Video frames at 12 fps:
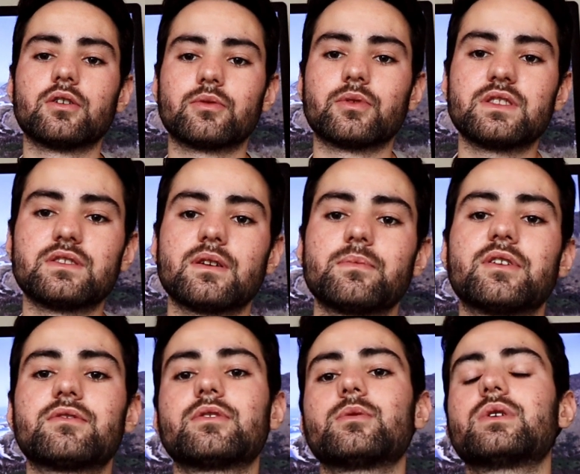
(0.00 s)
What's up
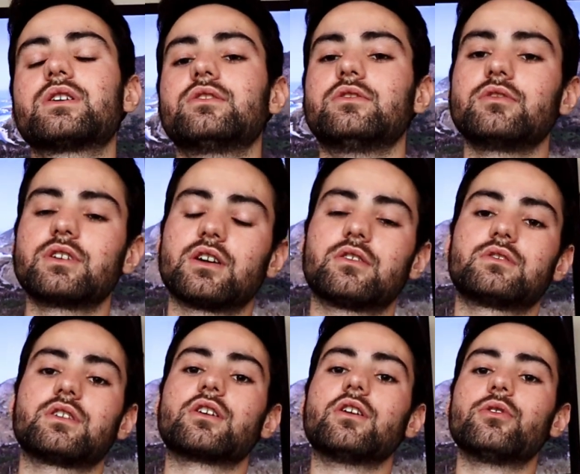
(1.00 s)
everyone, Luca on
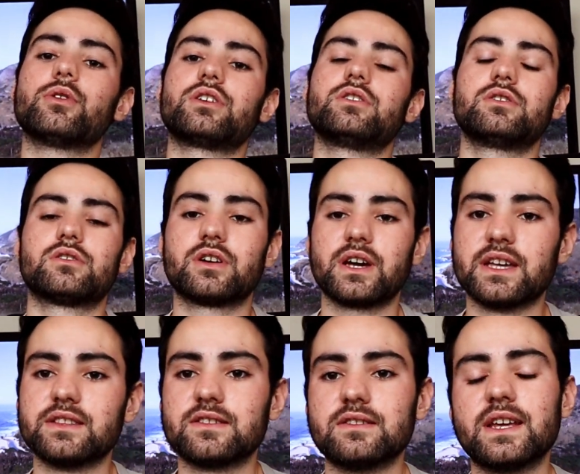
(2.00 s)
the go here,
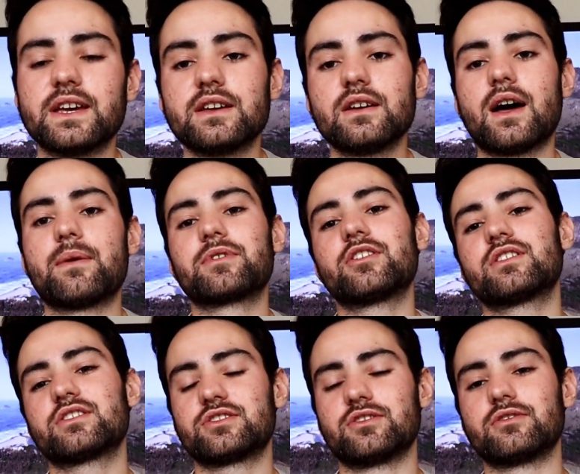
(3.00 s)
and today I'm
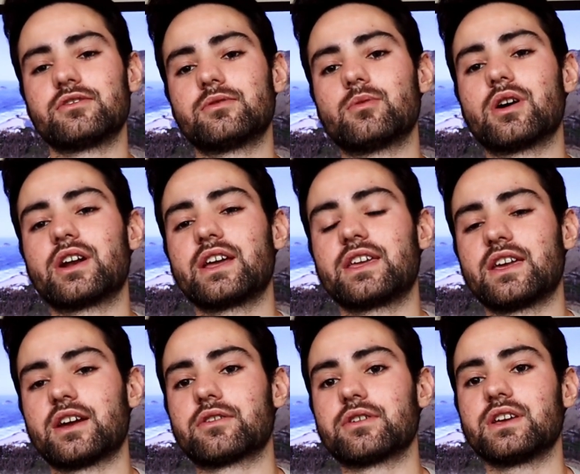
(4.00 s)
gonna show you what I
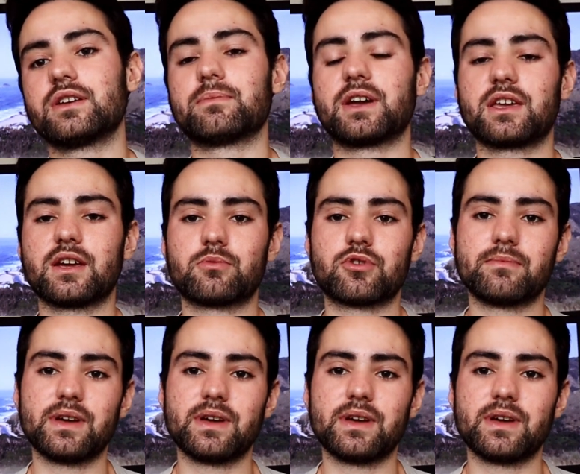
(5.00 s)
carry in my camera